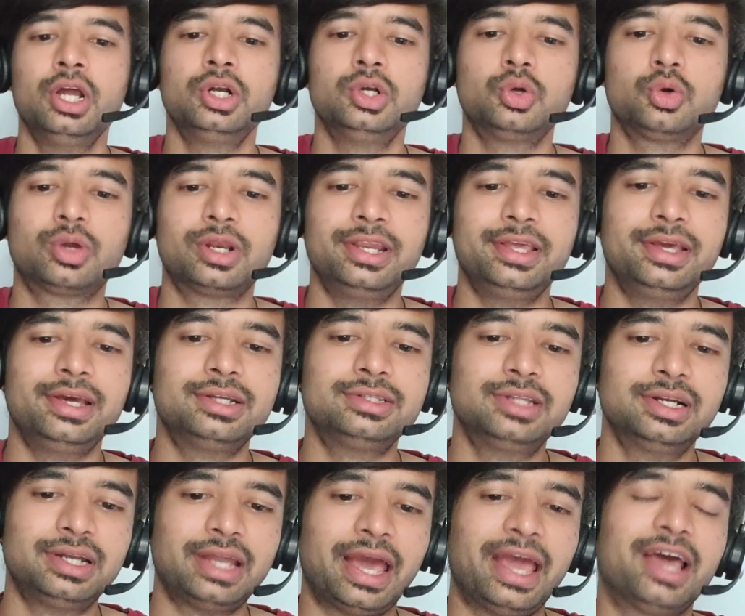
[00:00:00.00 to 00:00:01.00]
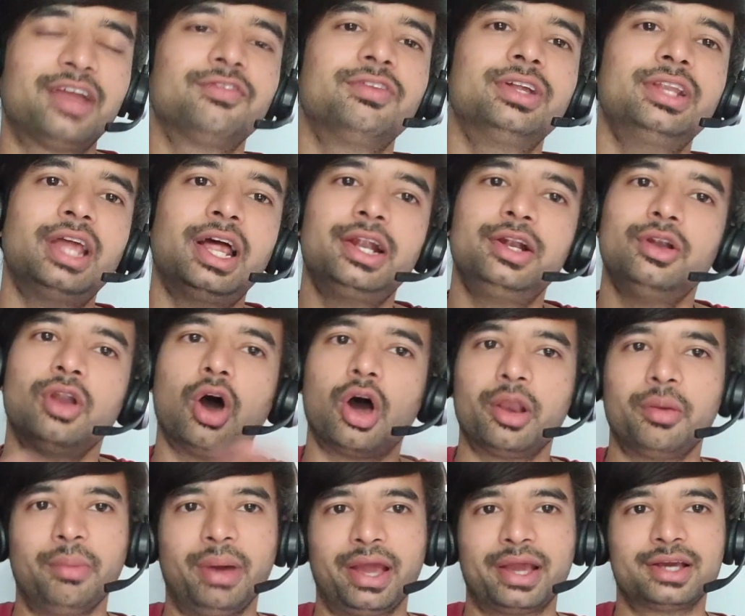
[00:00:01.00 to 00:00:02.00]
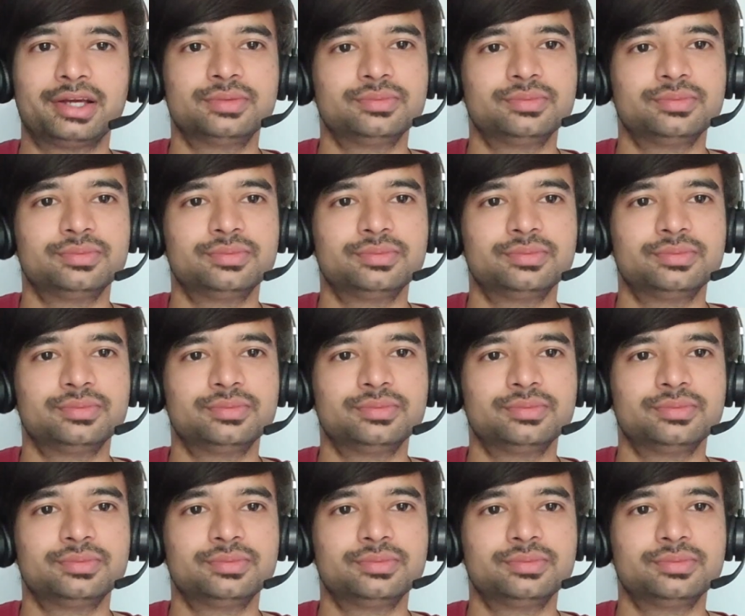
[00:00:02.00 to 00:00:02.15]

to clear the tier one and non-Mac.